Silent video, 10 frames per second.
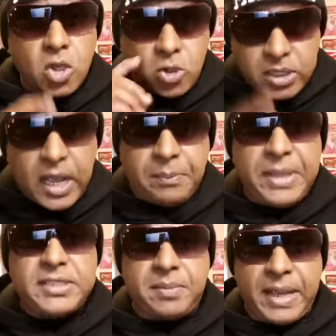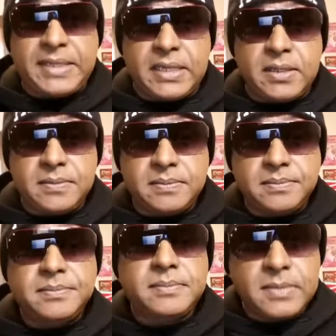You think I'm being dramatic?
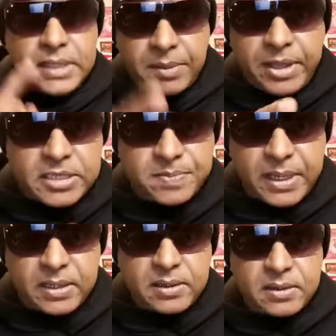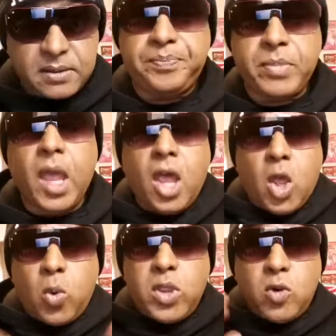Let me explain.
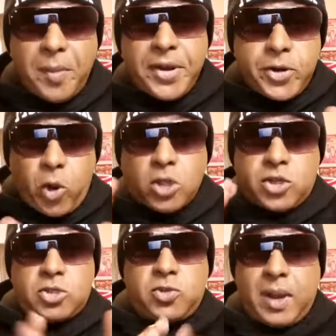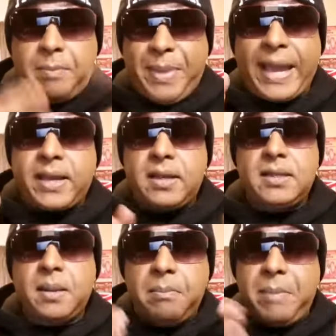When the woman rolls onto her back,
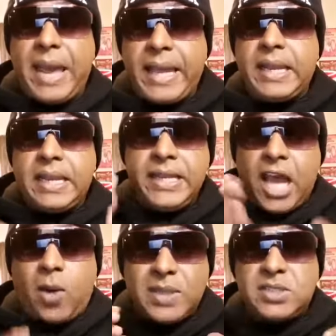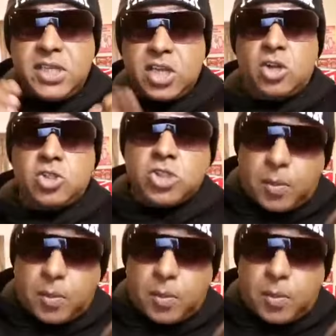the man now has to get on